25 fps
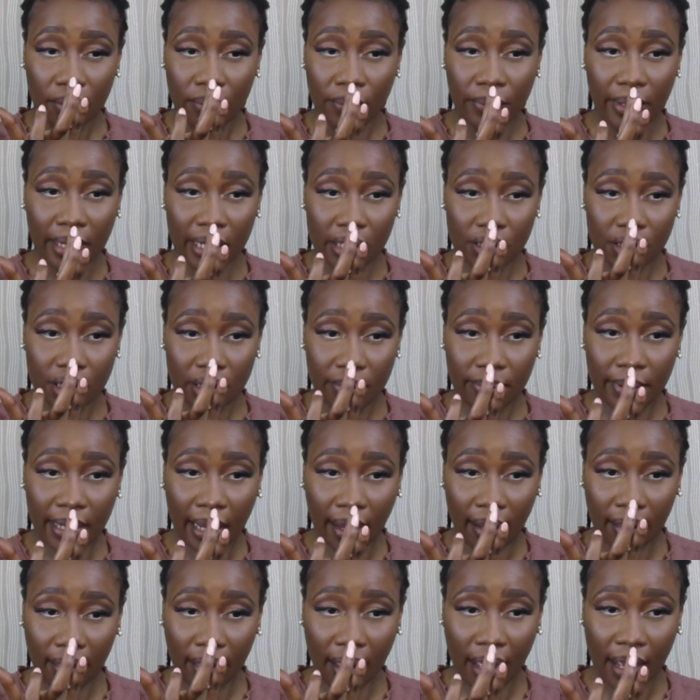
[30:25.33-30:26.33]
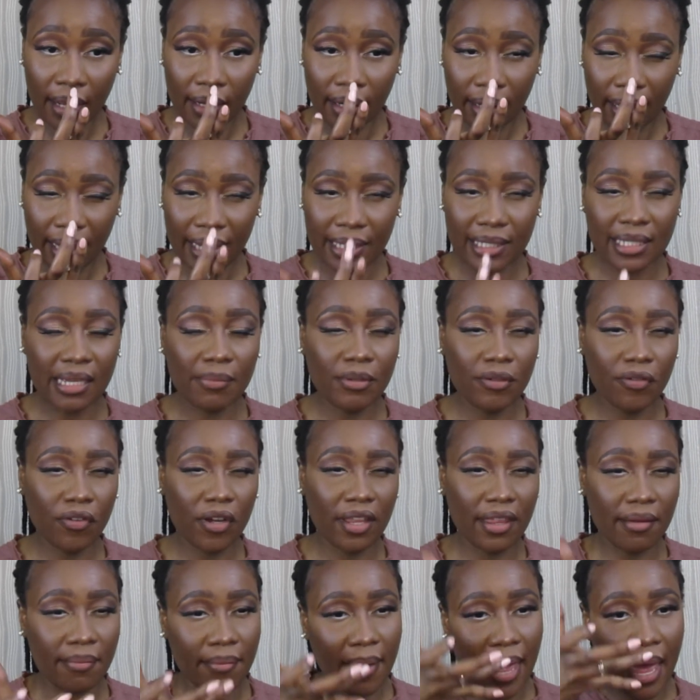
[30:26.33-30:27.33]
We had shit like that, except
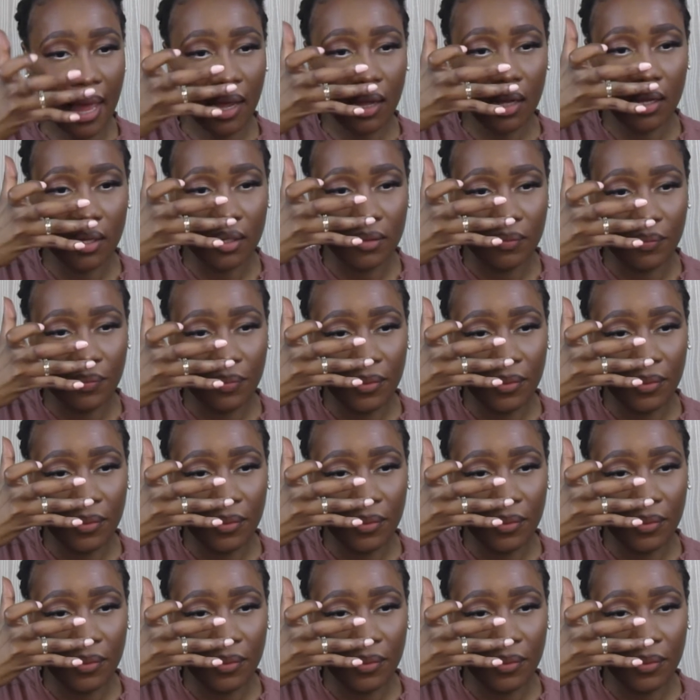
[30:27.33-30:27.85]
for the MAC.